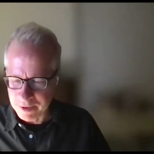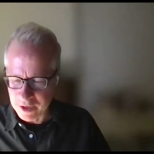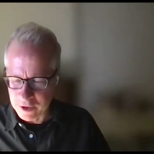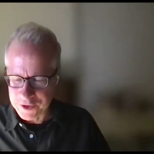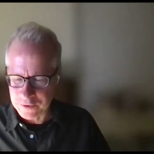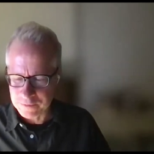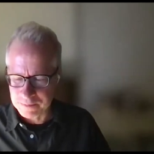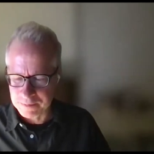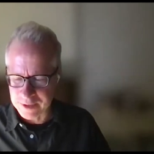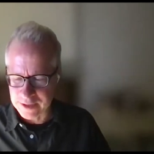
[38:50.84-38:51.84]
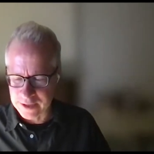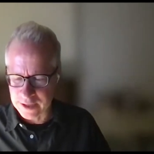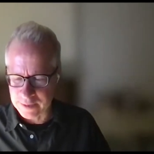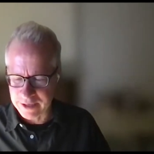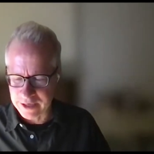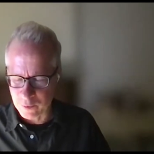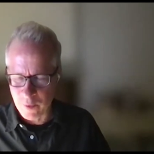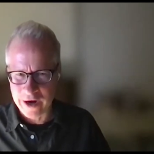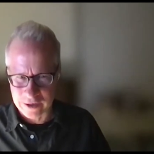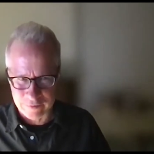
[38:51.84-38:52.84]
but also becoming
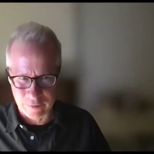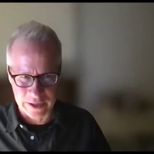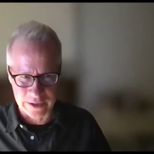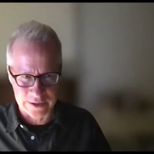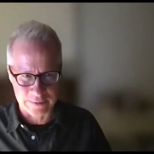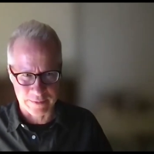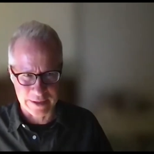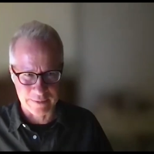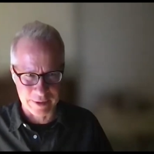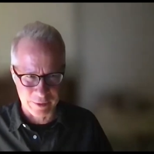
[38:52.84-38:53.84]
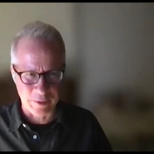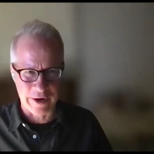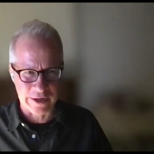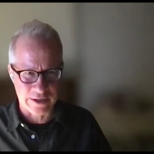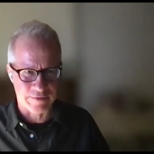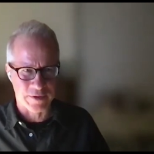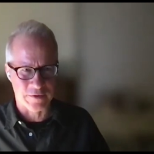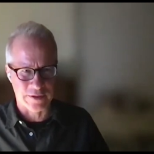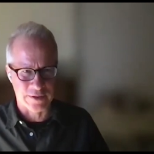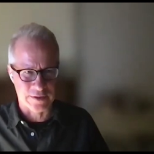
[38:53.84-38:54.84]
aware of what might be required of
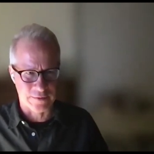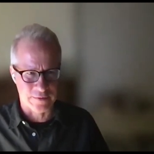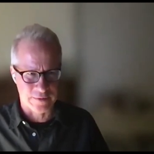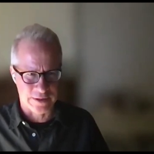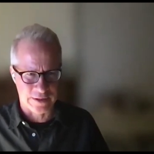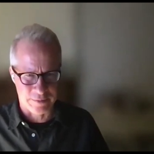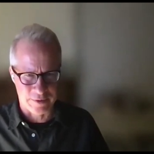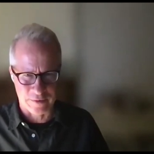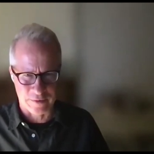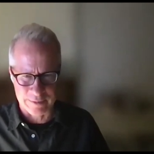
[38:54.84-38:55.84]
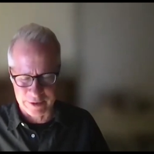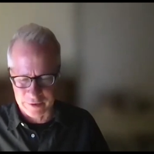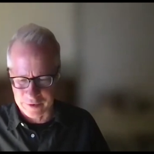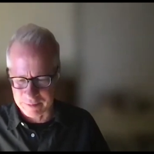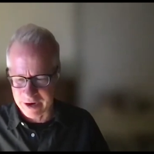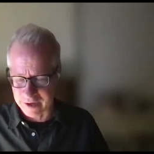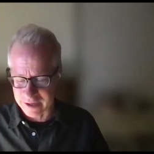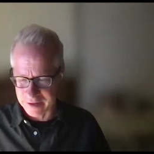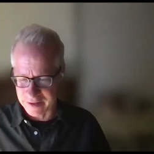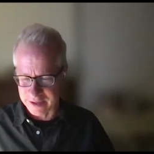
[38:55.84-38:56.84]
you in, in a program in North
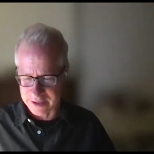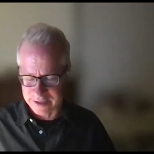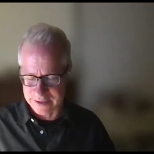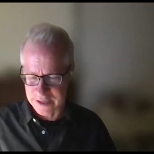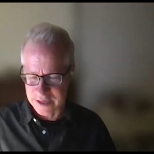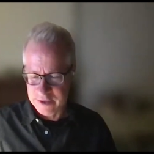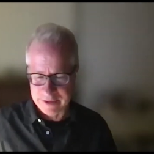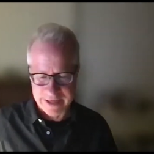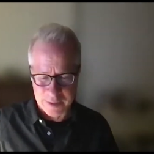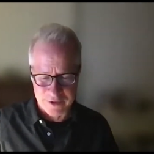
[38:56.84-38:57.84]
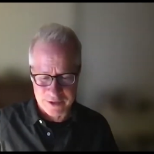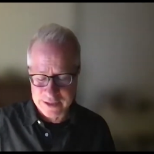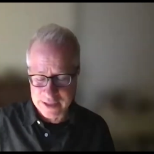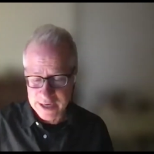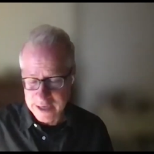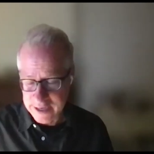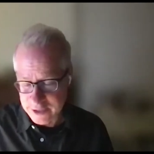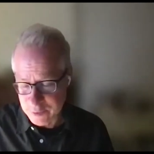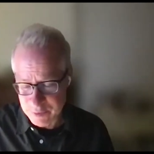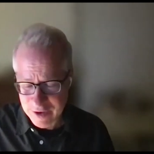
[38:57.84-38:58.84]
America, I think is really helpful. And,
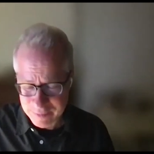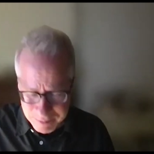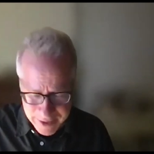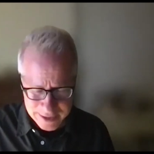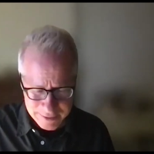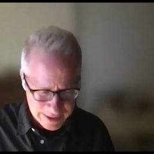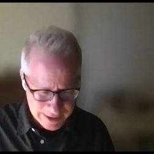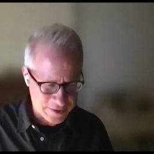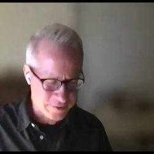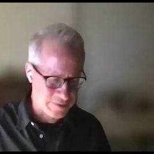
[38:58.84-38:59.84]
and so we've had many, many